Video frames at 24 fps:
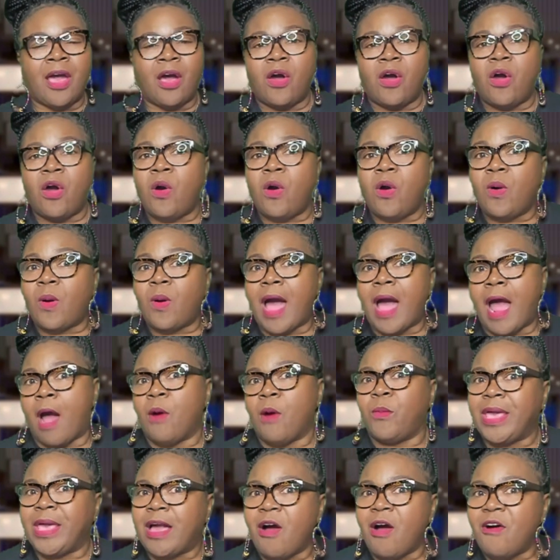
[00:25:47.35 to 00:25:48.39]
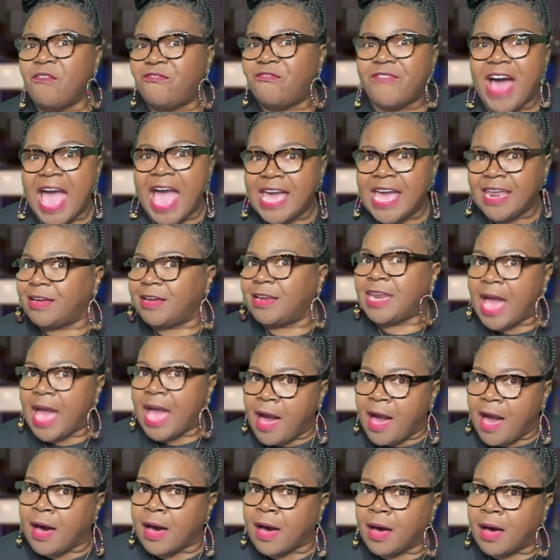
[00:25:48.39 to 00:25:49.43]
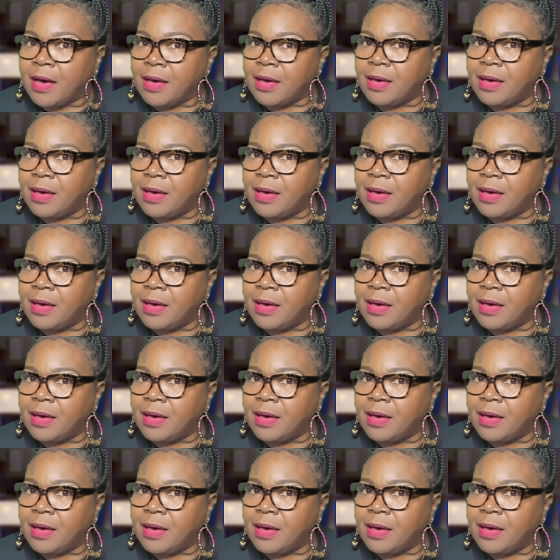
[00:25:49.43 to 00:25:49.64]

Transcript: who are we gonna fight or not?